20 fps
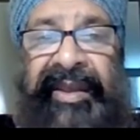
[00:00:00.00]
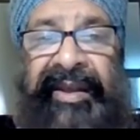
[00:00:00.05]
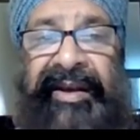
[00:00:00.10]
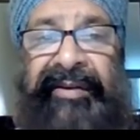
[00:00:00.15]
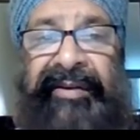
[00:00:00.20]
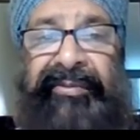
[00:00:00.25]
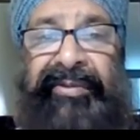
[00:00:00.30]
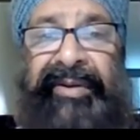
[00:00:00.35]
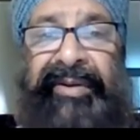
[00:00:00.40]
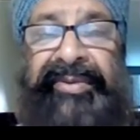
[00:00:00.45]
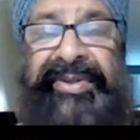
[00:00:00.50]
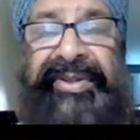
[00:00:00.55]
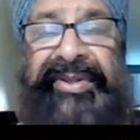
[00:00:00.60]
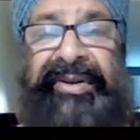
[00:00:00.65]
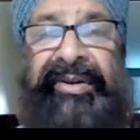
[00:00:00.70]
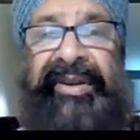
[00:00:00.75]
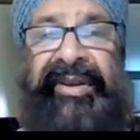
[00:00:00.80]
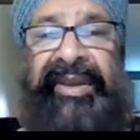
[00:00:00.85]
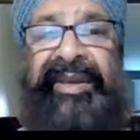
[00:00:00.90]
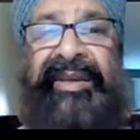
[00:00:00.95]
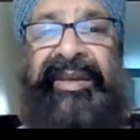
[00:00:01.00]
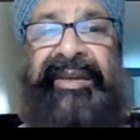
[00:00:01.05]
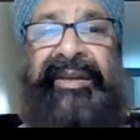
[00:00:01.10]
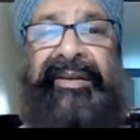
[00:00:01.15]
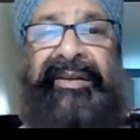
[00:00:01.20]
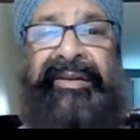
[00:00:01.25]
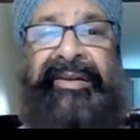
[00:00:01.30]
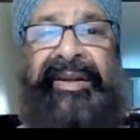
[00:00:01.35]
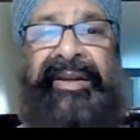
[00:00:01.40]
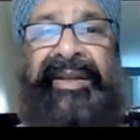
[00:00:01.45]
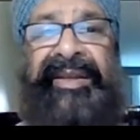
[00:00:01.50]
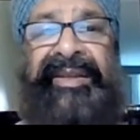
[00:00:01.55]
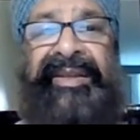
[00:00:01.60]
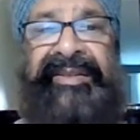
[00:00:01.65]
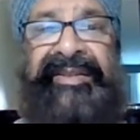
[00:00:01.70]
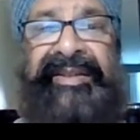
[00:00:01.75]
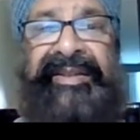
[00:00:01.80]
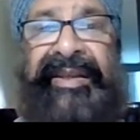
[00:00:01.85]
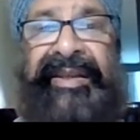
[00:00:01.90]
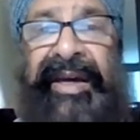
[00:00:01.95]
And what I'm showing here
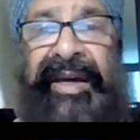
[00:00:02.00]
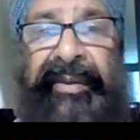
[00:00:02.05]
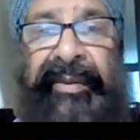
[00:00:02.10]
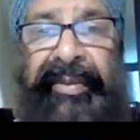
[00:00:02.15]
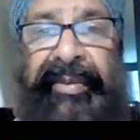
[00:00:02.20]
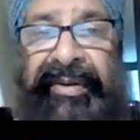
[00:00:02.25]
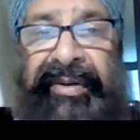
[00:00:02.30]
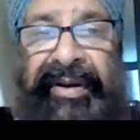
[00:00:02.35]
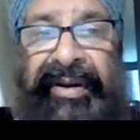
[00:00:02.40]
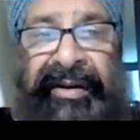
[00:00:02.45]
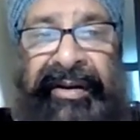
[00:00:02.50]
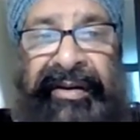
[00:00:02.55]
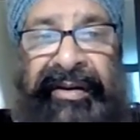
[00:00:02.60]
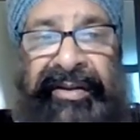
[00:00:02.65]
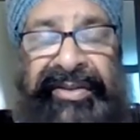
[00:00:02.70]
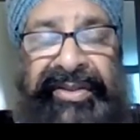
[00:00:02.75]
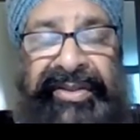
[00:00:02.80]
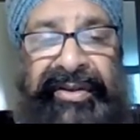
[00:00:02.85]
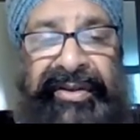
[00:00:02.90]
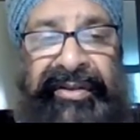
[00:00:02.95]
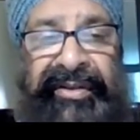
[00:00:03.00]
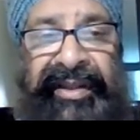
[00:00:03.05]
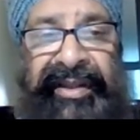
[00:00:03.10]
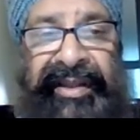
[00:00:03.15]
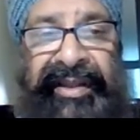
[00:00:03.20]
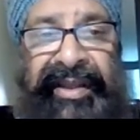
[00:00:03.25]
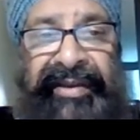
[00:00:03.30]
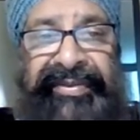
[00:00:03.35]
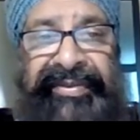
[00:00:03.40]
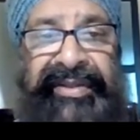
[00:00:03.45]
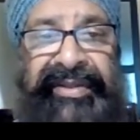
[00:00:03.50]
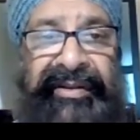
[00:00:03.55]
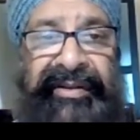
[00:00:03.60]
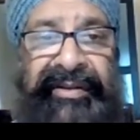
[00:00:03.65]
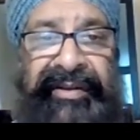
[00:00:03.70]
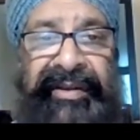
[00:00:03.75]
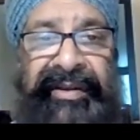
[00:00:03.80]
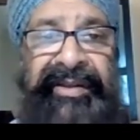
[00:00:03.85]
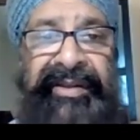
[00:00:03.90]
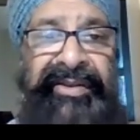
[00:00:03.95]
is the upper arch. On the left
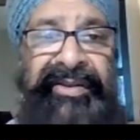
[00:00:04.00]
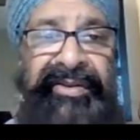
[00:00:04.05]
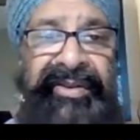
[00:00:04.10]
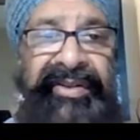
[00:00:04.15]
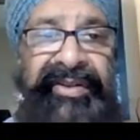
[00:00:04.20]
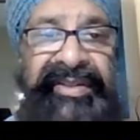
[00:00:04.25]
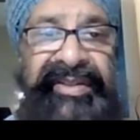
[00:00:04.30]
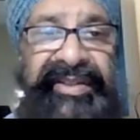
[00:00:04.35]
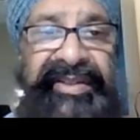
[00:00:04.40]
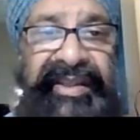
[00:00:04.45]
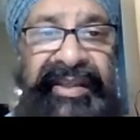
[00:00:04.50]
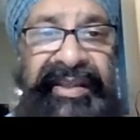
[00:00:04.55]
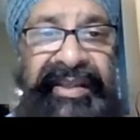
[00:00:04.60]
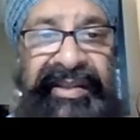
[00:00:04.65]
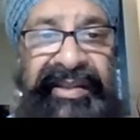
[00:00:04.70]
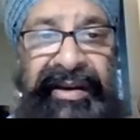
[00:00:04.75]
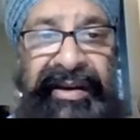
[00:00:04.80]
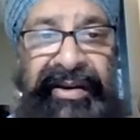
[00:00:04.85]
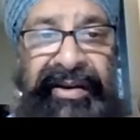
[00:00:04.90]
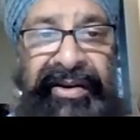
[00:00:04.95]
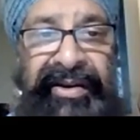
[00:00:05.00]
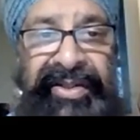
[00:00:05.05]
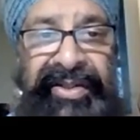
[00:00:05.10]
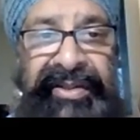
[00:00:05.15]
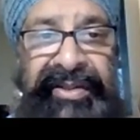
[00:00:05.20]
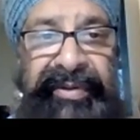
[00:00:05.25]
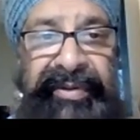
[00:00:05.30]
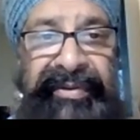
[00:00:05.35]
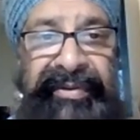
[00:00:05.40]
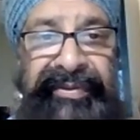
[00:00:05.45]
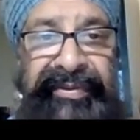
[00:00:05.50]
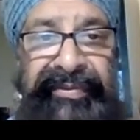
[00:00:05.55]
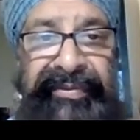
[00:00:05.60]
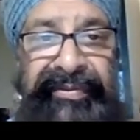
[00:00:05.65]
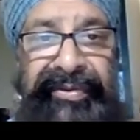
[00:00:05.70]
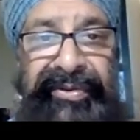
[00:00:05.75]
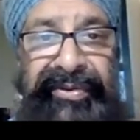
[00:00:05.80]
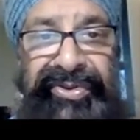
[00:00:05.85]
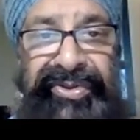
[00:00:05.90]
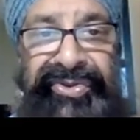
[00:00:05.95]
side, you can see the arch
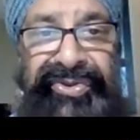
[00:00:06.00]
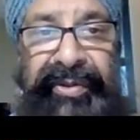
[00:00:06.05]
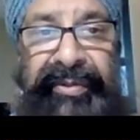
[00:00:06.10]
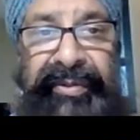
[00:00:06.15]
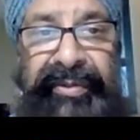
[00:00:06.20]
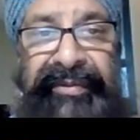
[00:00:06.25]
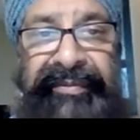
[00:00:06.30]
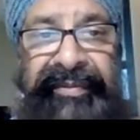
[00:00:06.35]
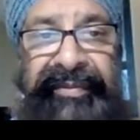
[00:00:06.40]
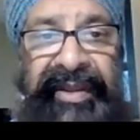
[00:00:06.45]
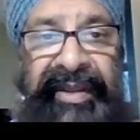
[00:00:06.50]
before treatment.